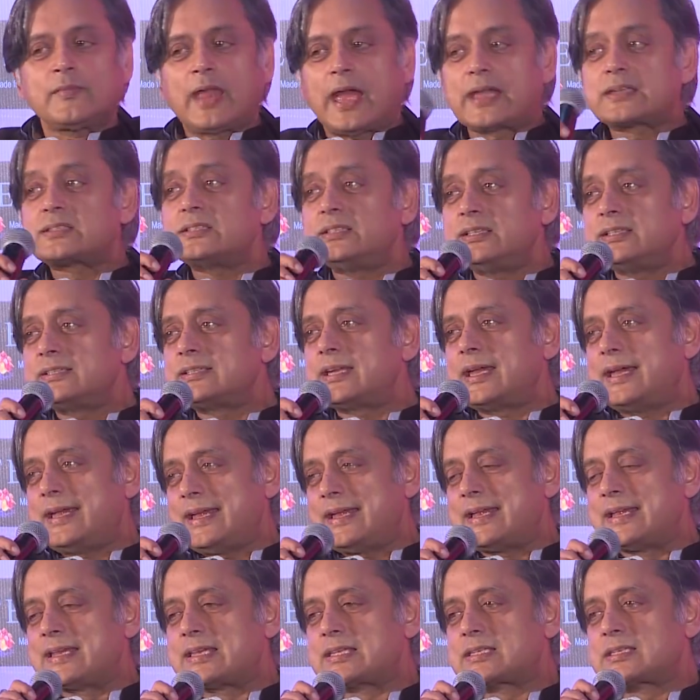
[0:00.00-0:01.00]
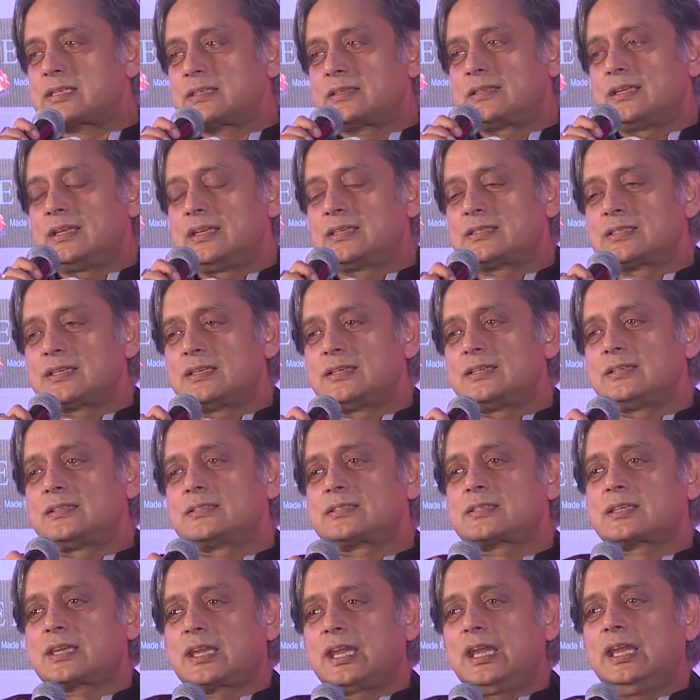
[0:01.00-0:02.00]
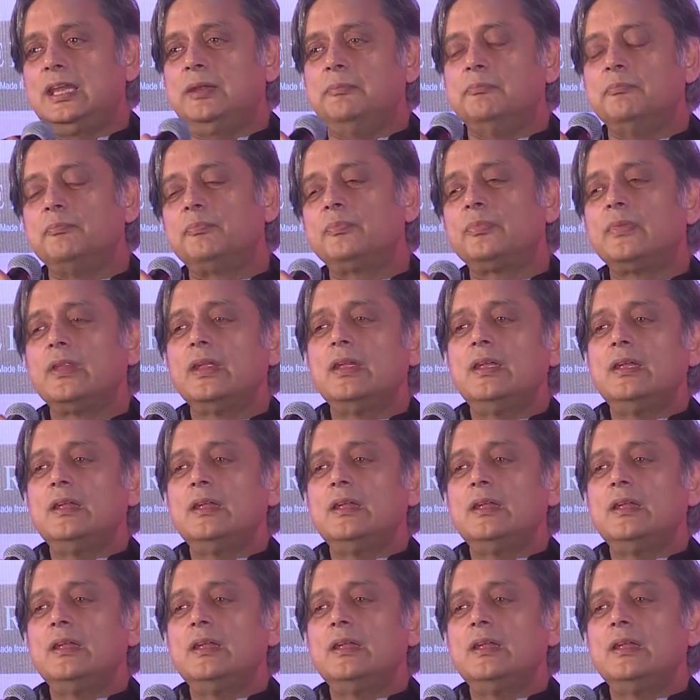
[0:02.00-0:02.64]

Actually, it has. There's a scheme